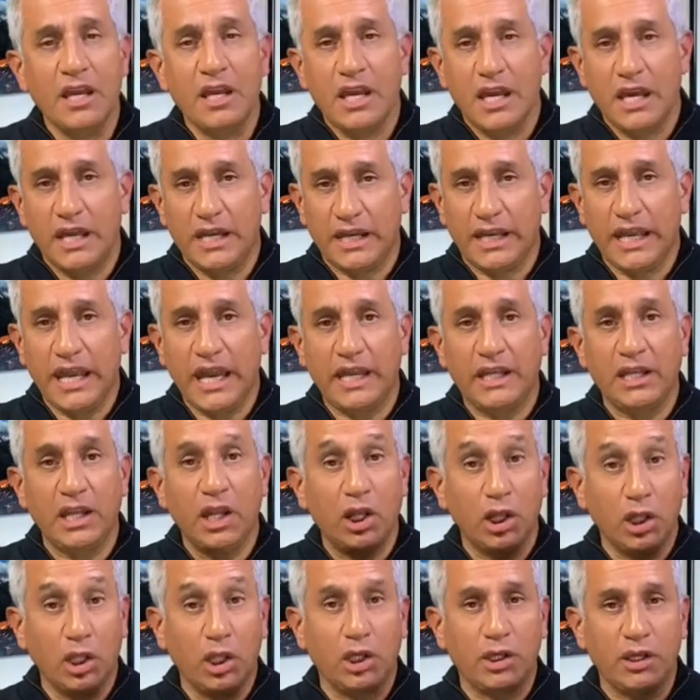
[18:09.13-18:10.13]
And again,
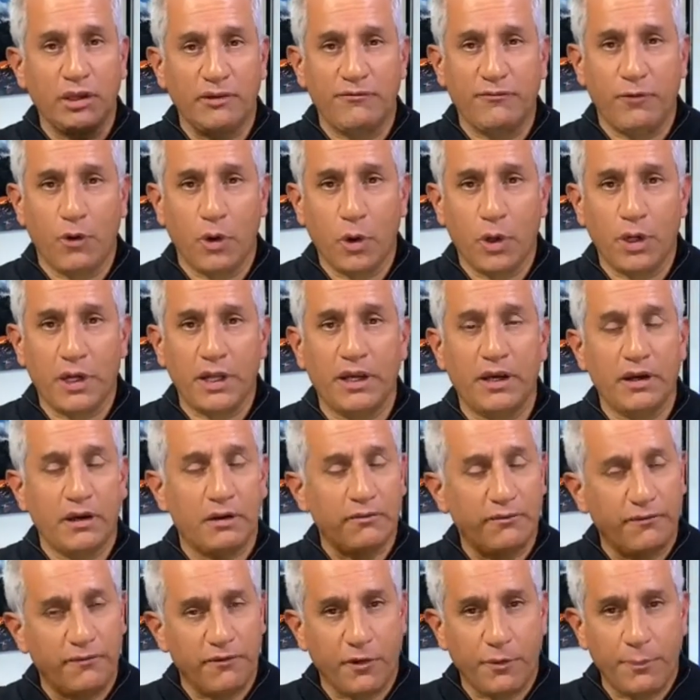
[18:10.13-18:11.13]
looking forward here,
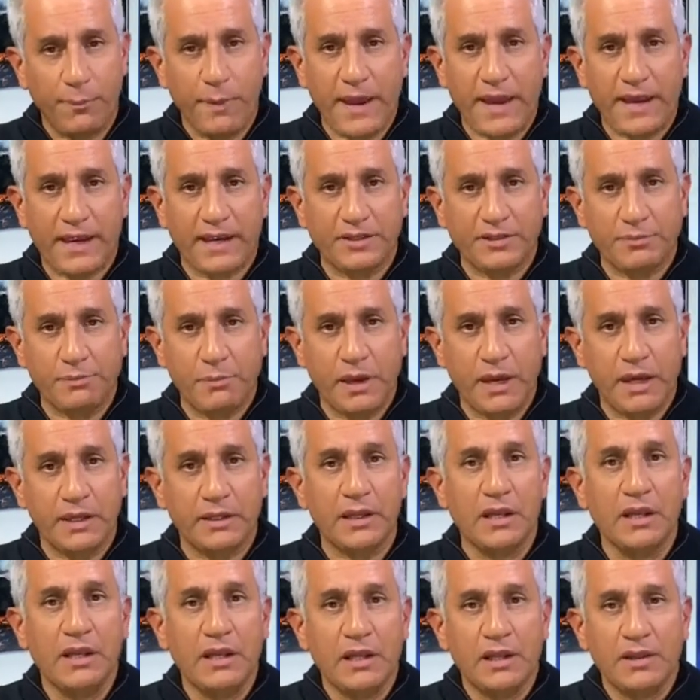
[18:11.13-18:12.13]
VRBPAC has met.